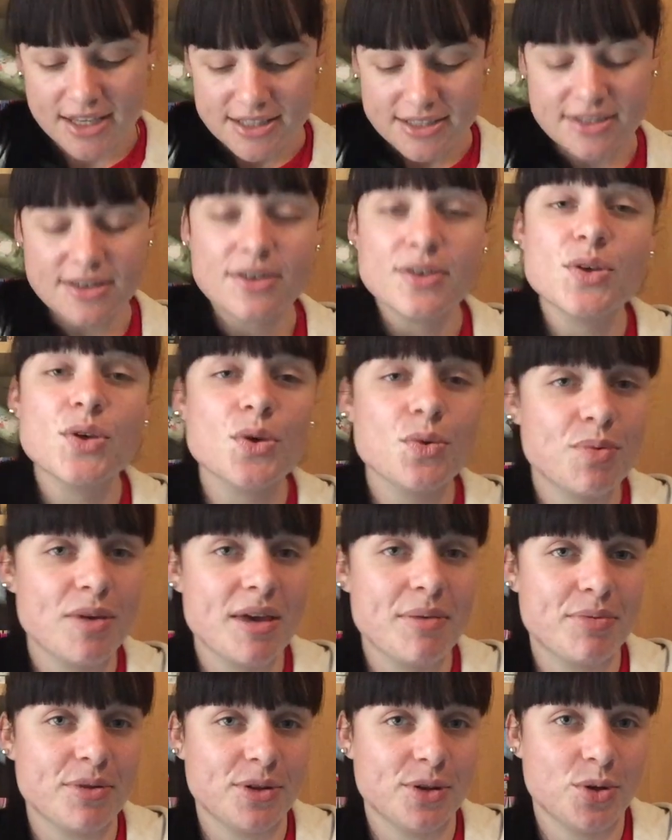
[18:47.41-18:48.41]
So you
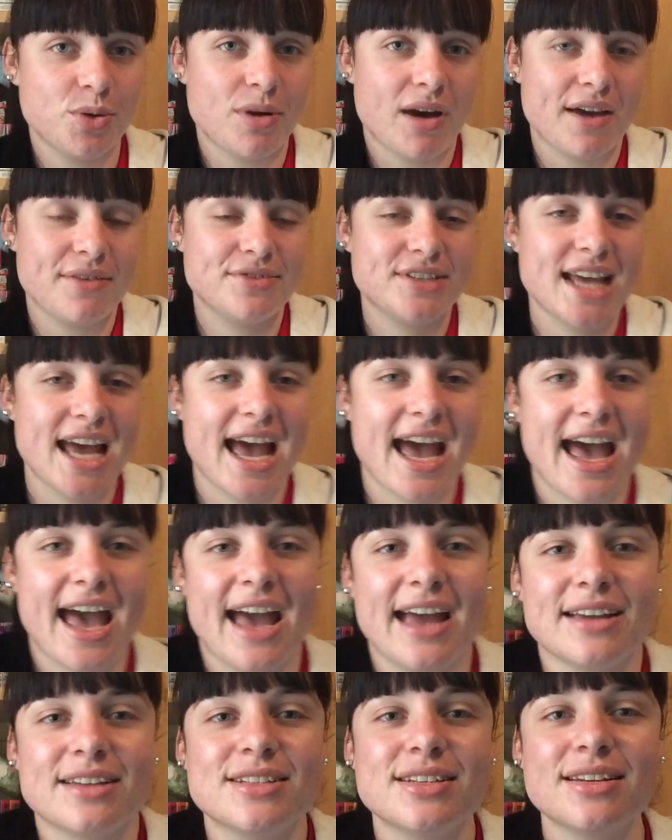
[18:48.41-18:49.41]
people who I've
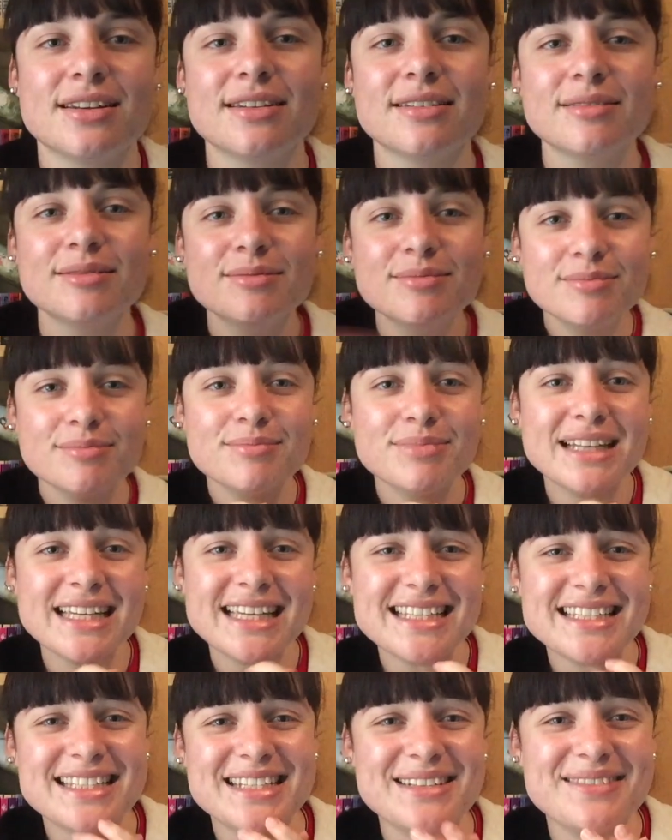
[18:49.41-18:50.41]
tagged,
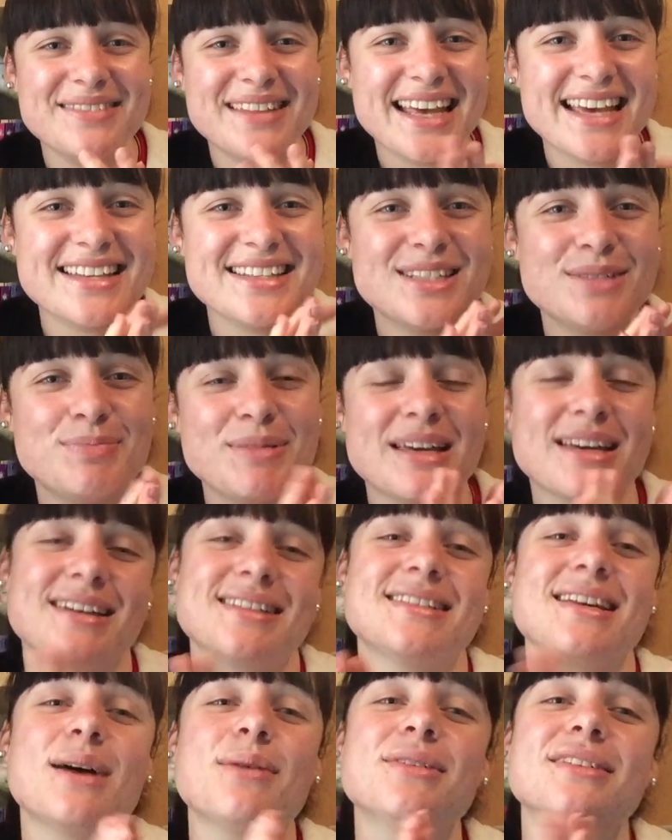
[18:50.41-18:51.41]
please do this,
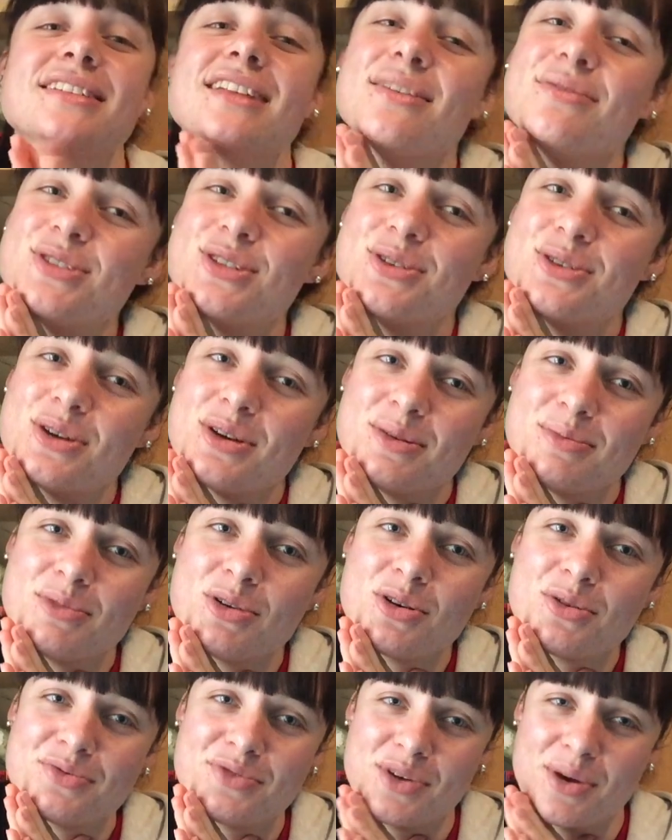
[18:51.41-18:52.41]
because I would love to know
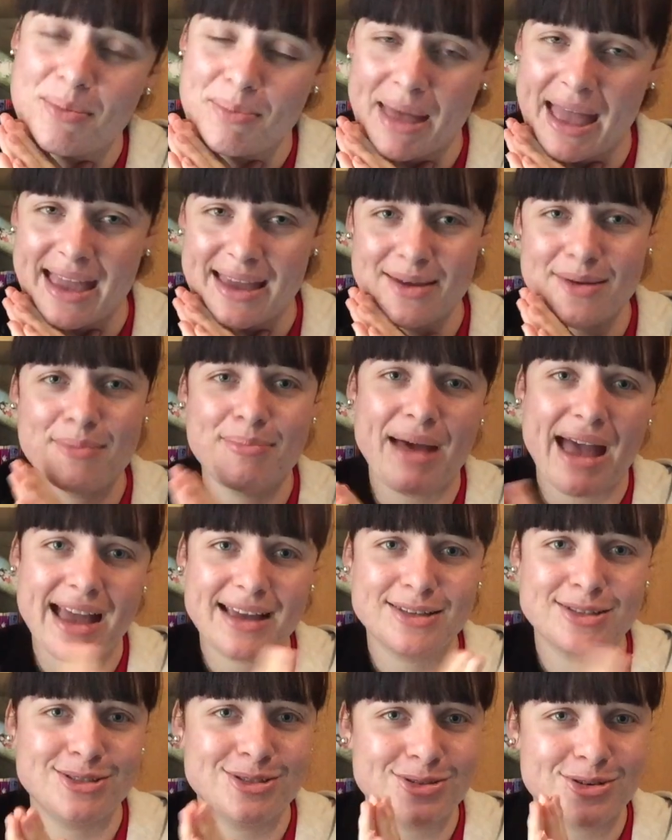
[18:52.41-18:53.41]
more of your manga
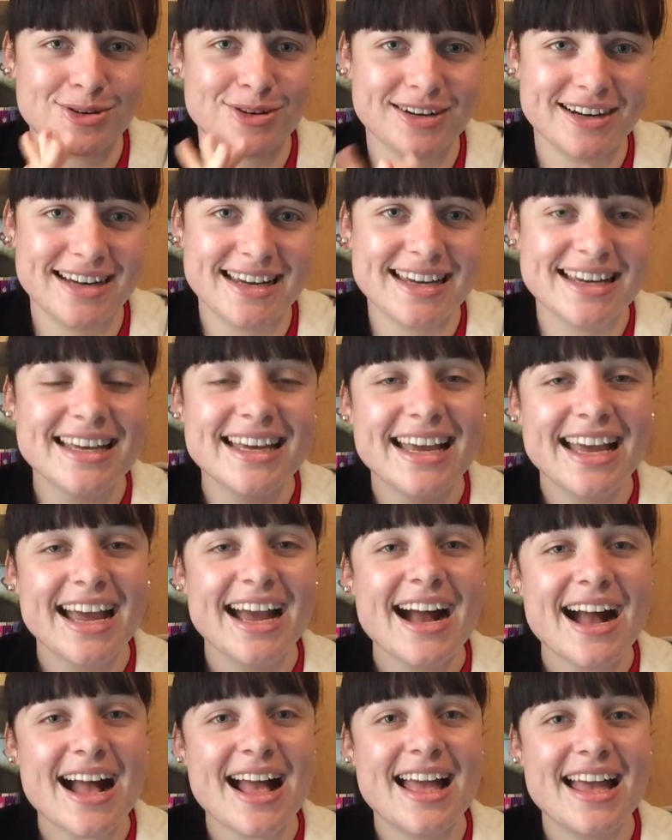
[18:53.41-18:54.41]
backstory,
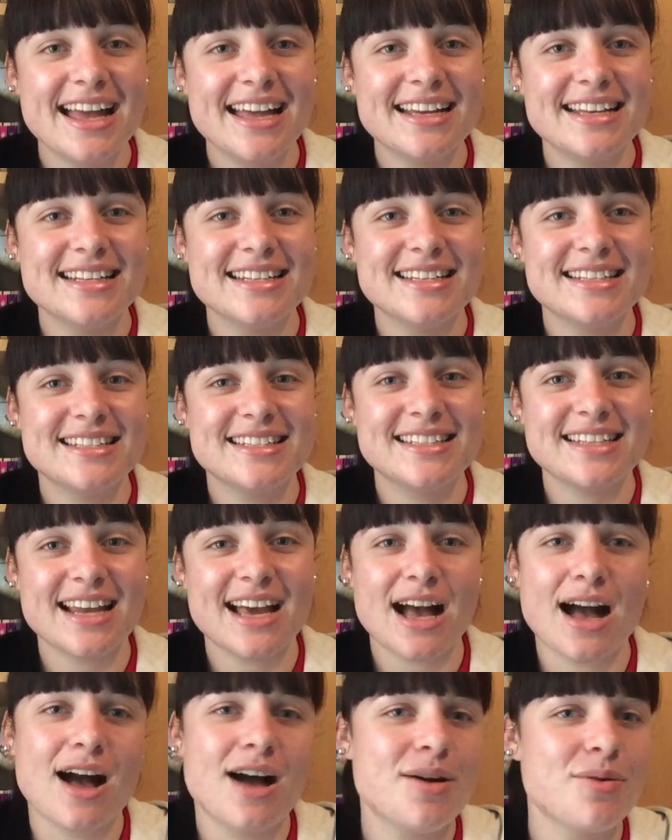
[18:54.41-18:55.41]
and
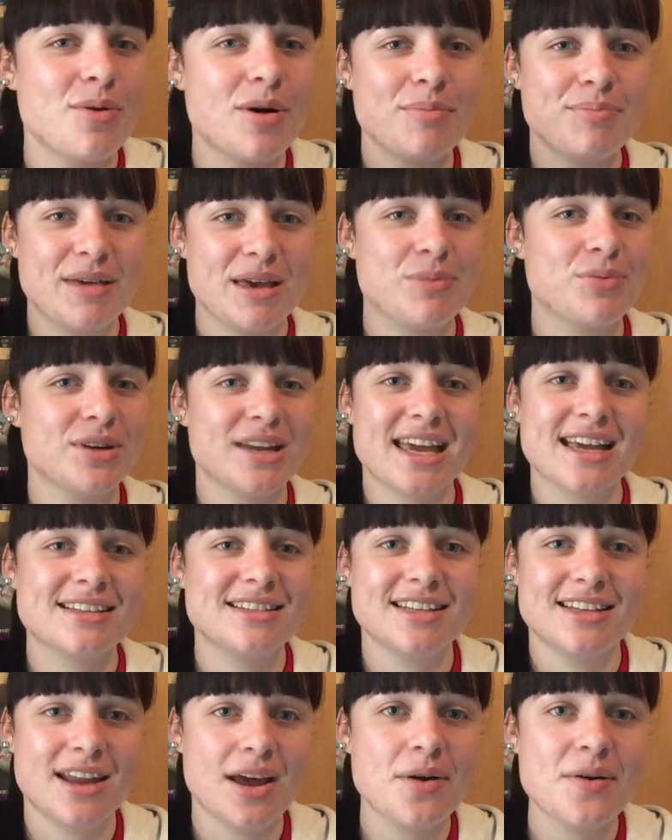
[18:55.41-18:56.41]
I want people to
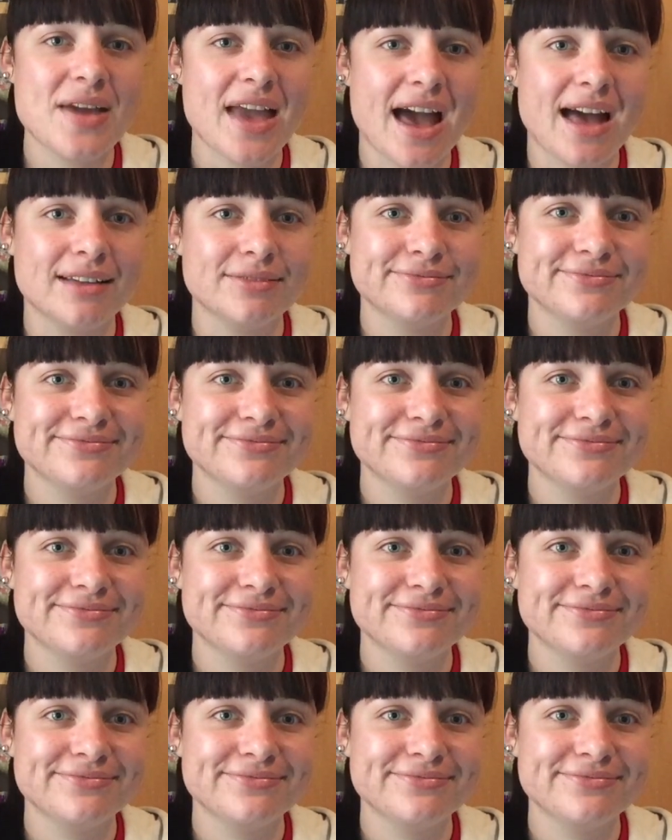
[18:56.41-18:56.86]
get to know ya.